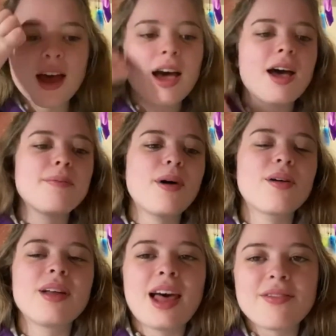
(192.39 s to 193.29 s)
At
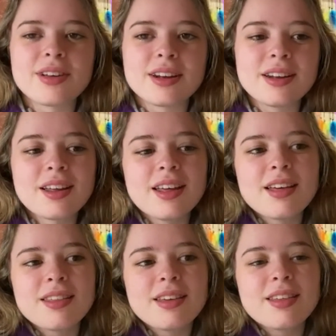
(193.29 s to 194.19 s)
bar 11,
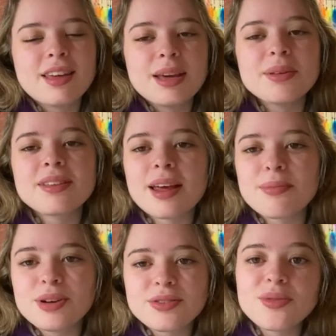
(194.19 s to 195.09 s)
the theme is then
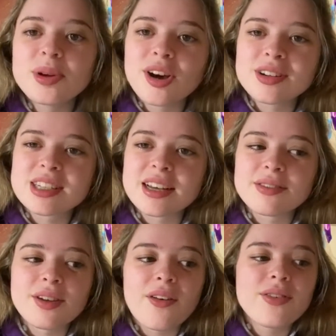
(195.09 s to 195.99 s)
moved up an
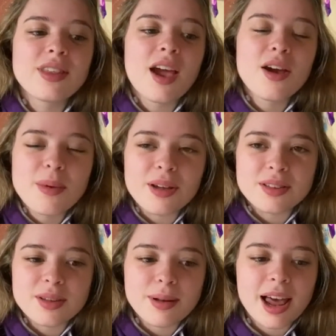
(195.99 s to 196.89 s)
octave for the
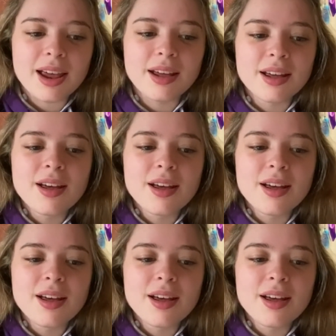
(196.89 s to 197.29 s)
oboes to play